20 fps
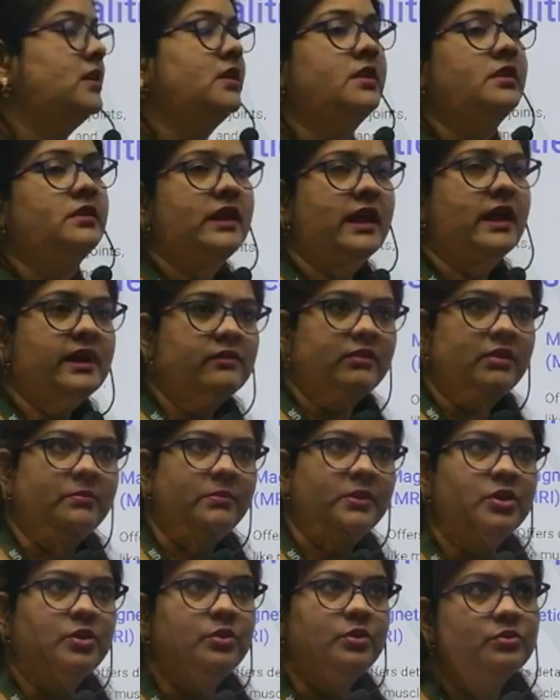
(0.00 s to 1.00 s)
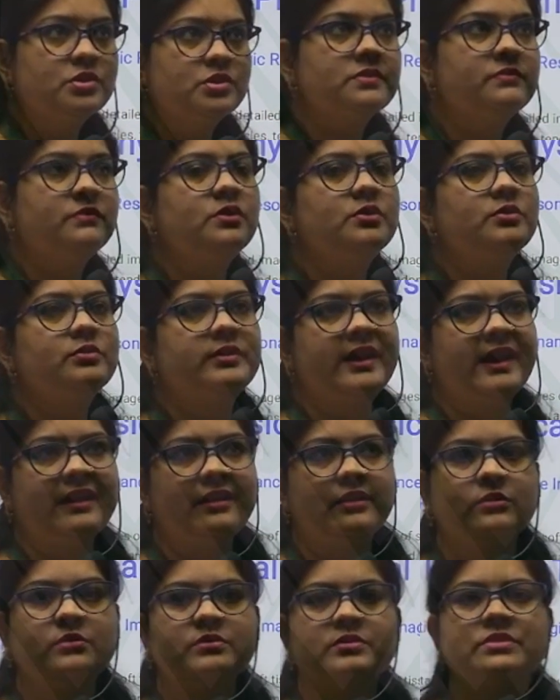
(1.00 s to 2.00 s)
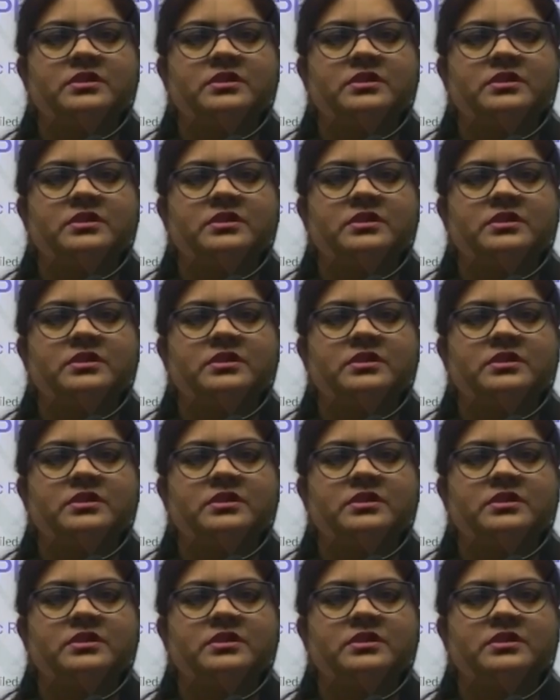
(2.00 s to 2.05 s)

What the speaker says: that will be useful to diagnose